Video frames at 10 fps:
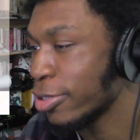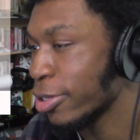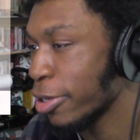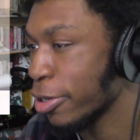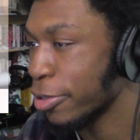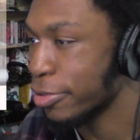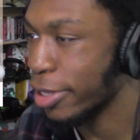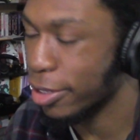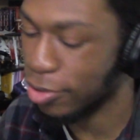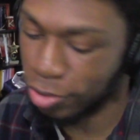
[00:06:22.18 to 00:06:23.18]
no,
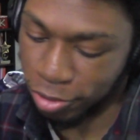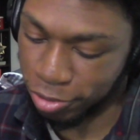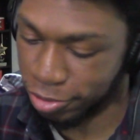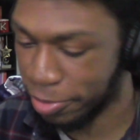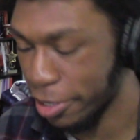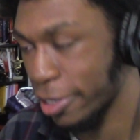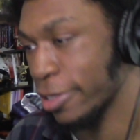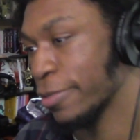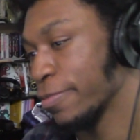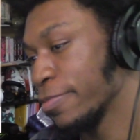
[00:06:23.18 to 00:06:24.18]
not Tohru,
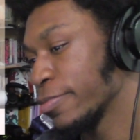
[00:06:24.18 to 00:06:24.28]
man.